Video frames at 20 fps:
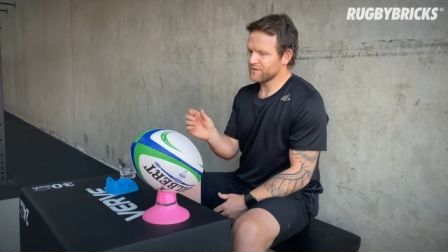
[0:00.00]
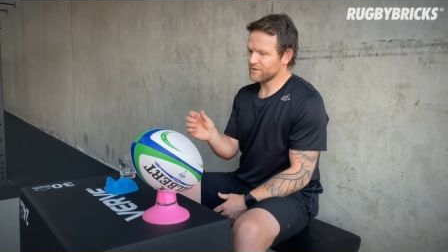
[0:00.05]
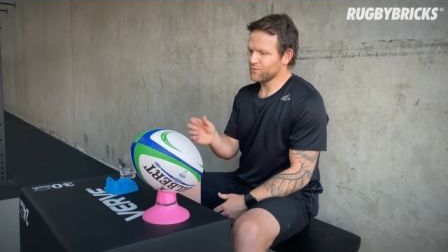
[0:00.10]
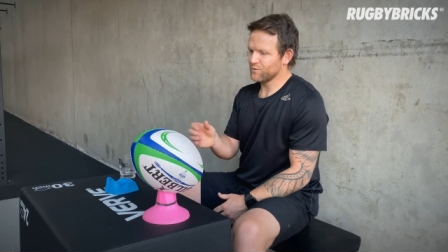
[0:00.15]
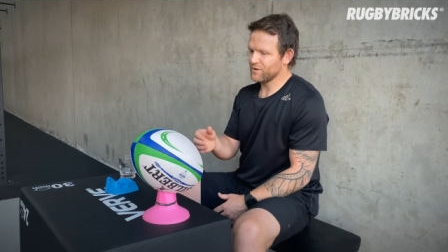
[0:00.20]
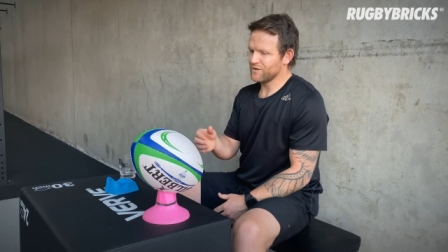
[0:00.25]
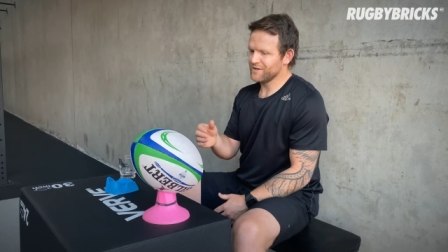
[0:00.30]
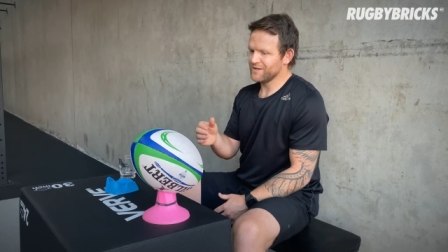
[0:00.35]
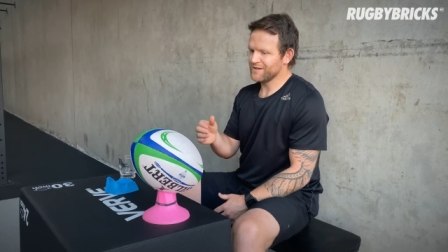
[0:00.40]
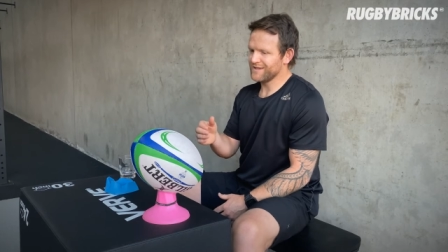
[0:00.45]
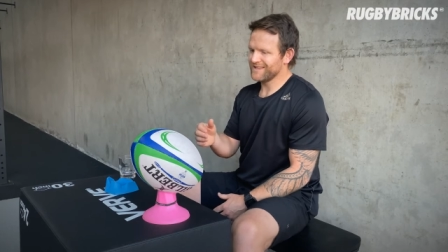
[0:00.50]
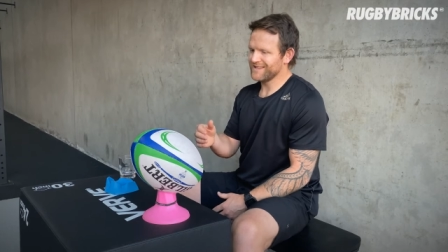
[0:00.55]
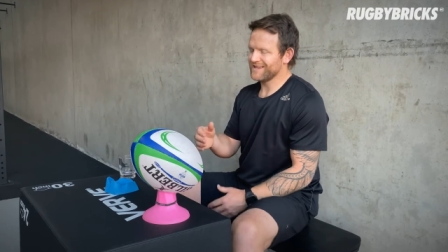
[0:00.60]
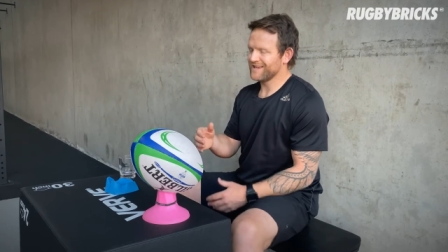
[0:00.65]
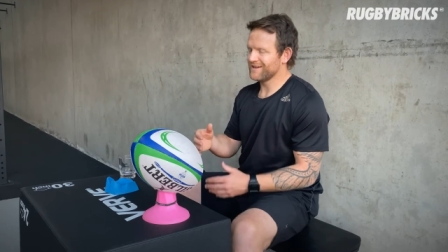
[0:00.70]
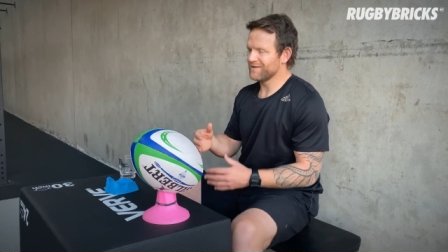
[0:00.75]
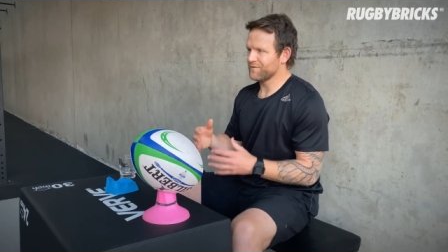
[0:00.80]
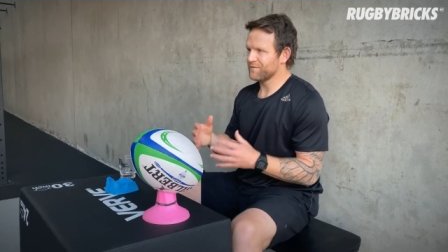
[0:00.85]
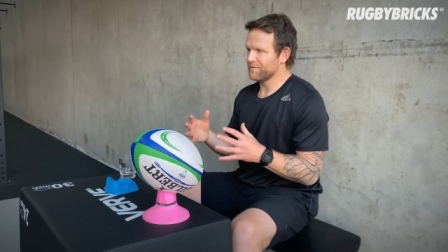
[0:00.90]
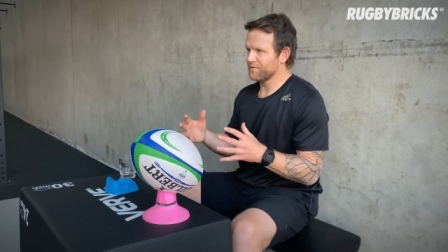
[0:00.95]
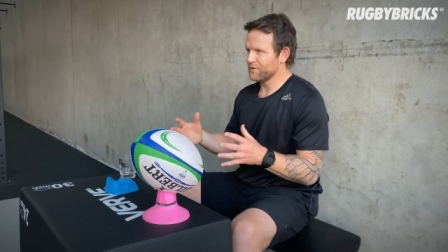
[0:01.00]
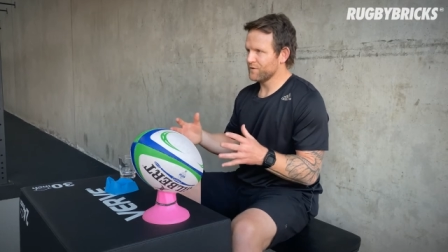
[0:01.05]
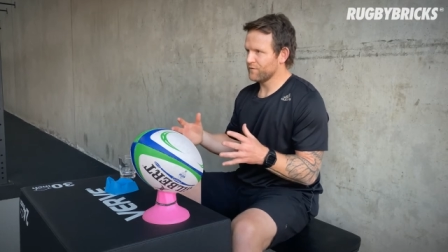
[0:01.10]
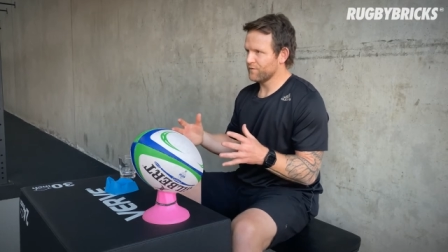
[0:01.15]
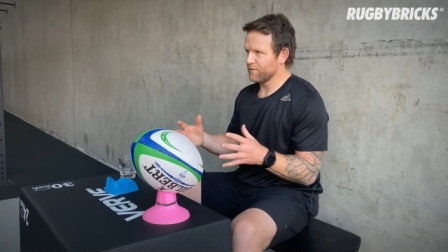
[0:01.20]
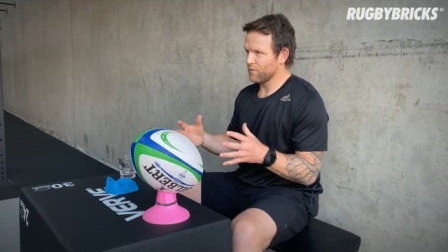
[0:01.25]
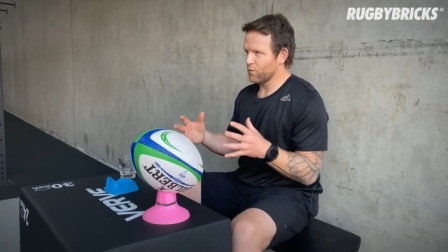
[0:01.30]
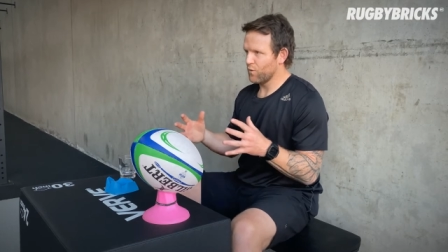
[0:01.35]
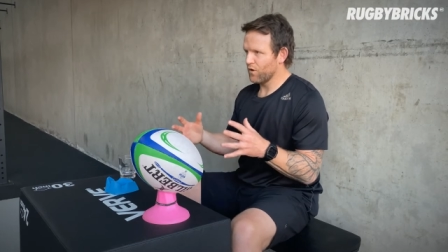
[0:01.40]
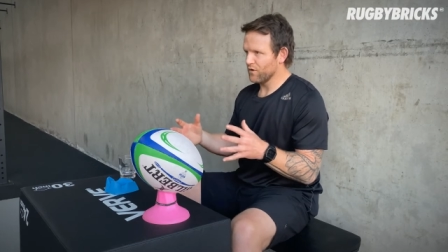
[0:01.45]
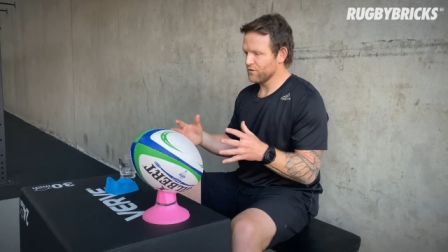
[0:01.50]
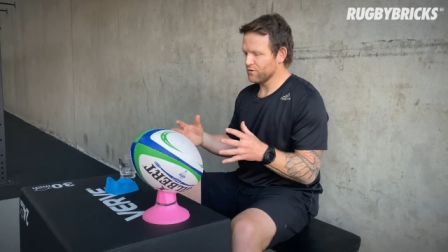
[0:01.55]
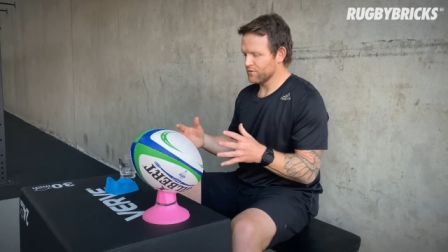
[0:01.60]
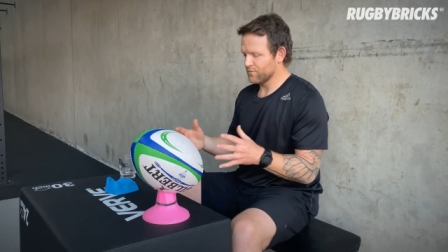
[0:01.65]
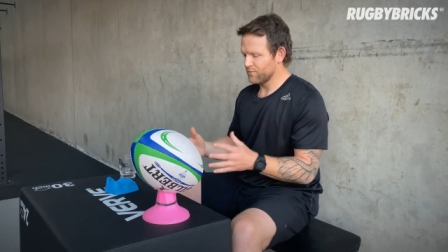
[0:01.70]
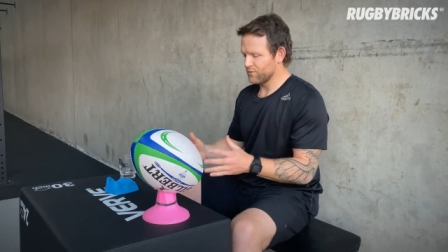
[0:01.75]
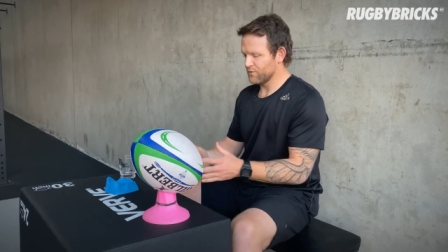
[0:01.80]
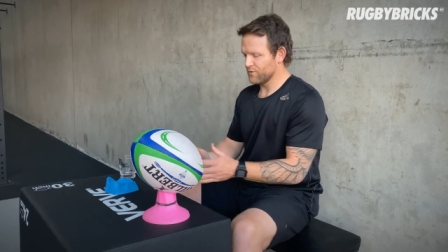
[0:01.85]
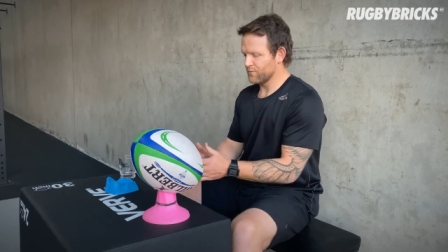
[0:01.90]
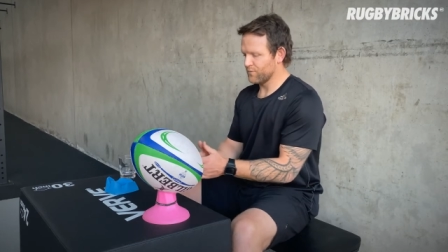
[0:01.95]
is when you can get a feel for what your
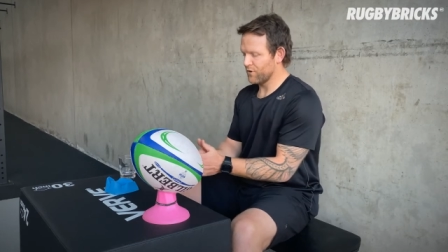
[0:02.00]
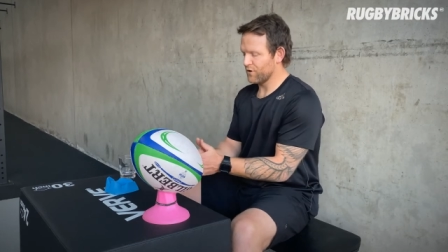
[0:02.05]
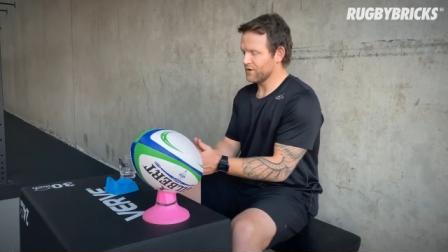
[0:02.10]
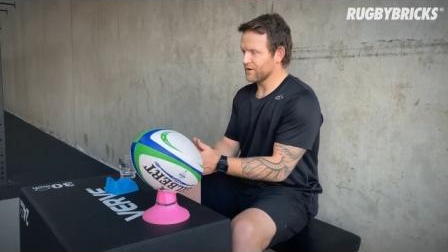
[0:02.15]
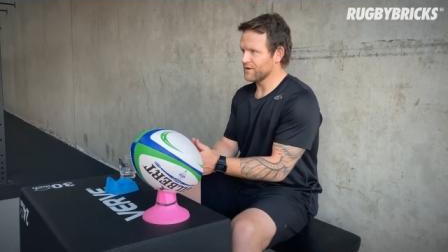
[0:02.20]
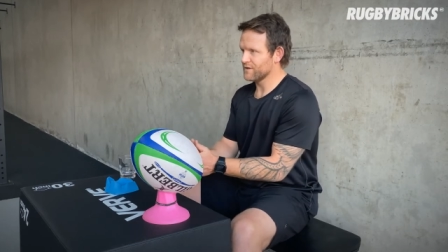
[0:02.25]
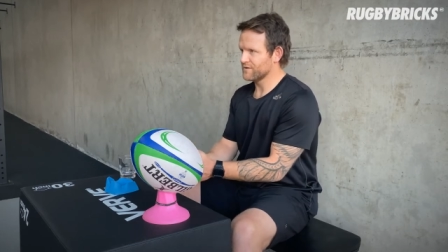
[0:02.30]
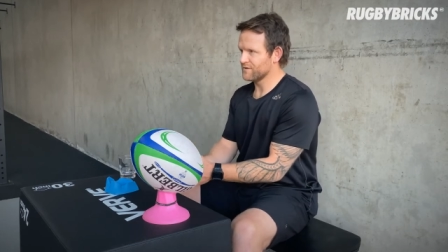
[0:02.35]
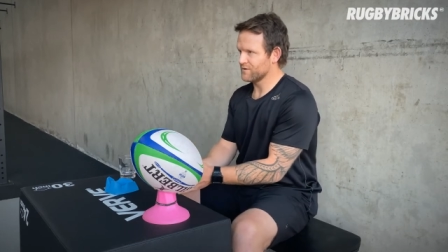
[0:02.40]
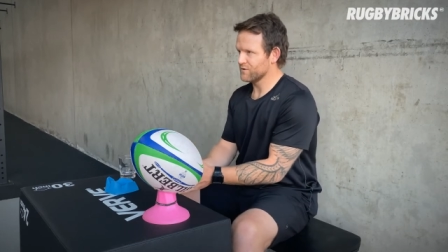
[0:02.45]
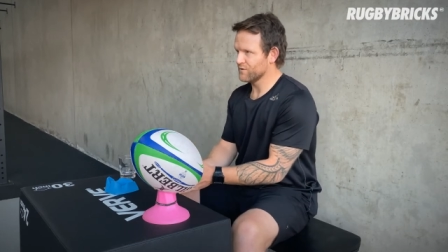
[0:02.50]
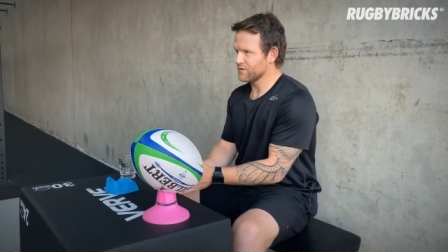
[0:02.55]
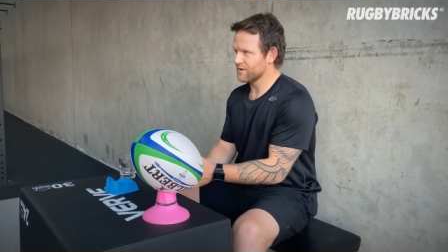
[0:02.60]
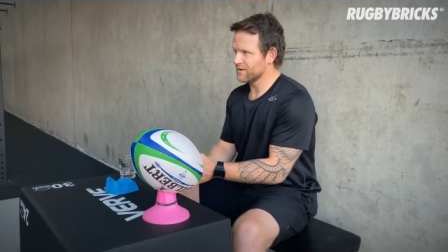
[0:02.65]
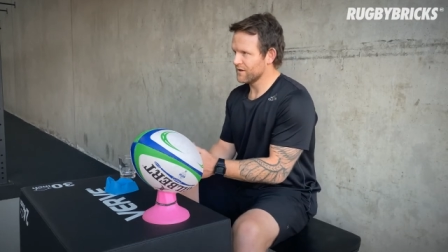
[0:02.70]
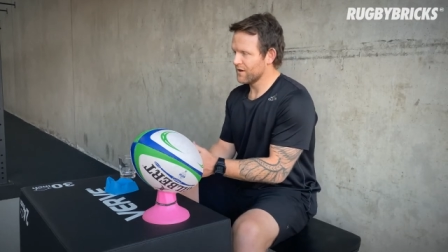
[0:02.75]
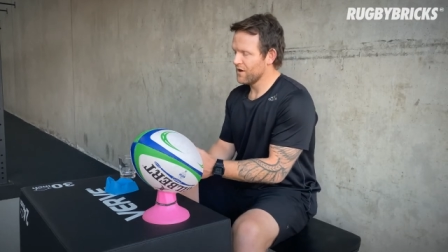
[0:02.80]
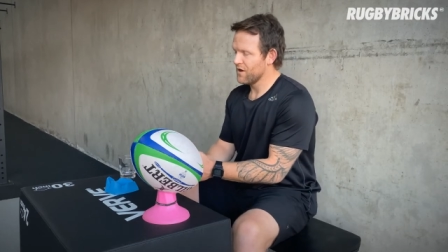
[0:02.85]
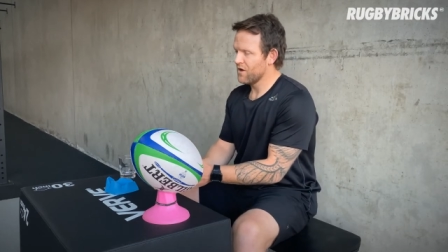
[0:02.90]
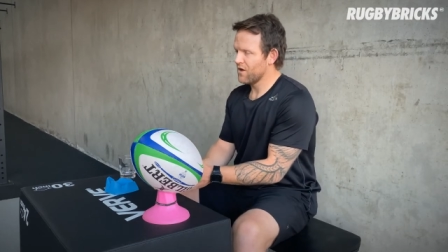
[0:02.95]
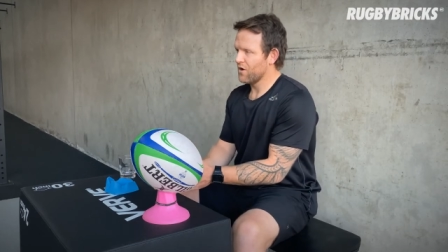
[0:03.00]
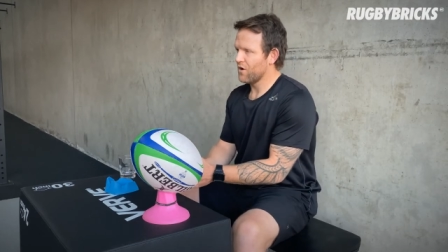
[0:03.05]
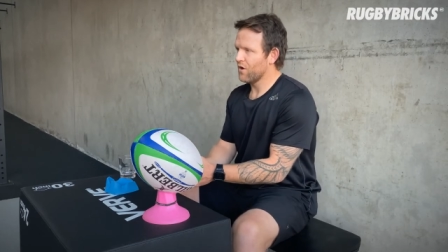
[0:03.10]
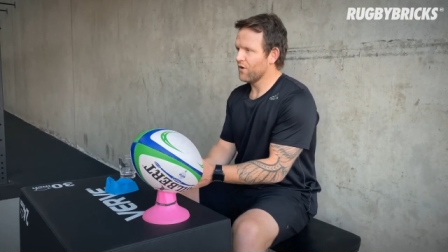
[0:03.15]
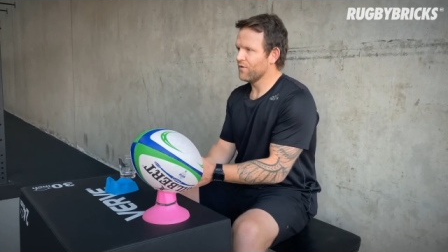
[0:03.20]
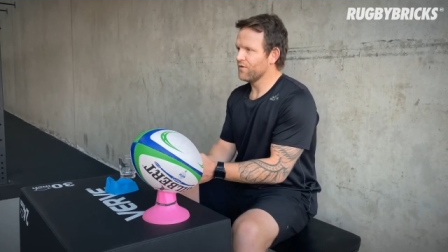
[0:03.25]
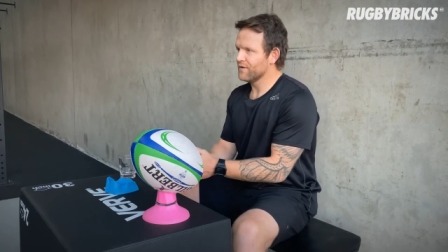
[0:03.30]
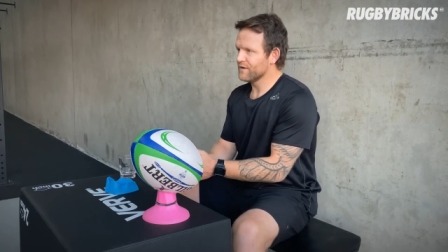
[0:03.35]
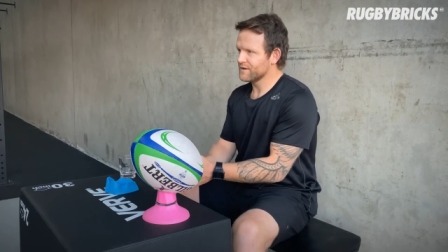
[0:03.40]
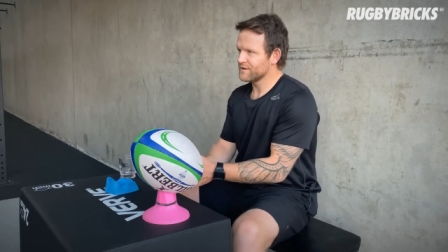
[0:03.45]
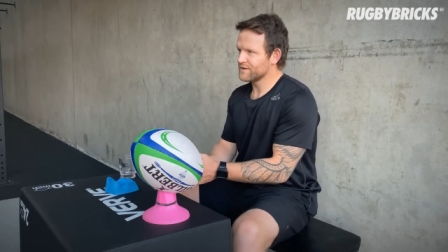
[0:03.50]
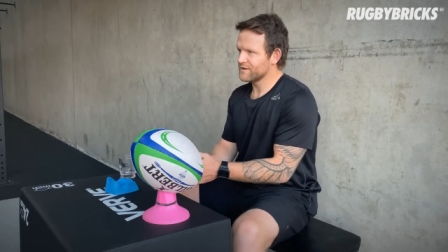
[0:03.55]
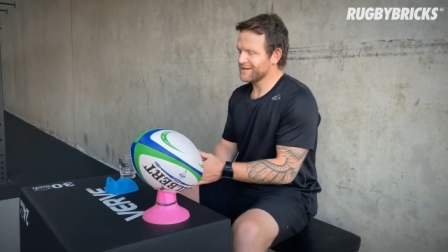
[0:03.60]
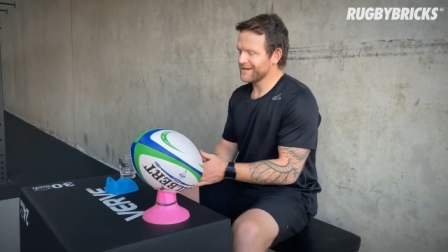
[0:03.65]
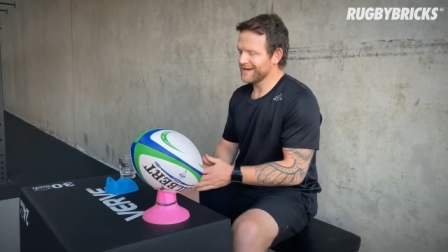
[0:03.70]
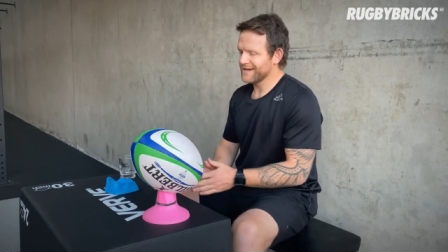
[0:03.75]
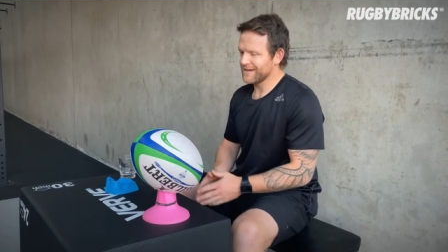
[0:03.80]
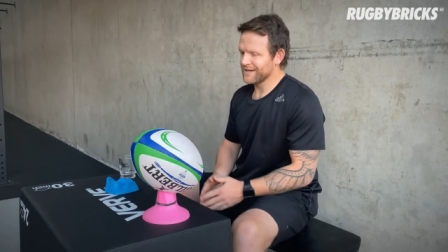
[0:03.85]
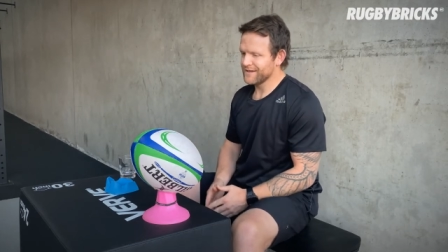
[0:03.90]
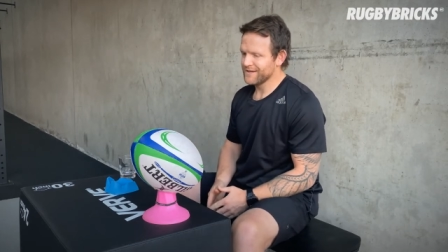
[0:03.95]
body is doing on this
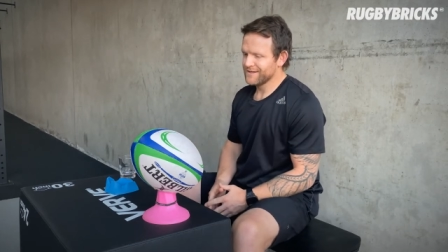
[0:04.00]
day.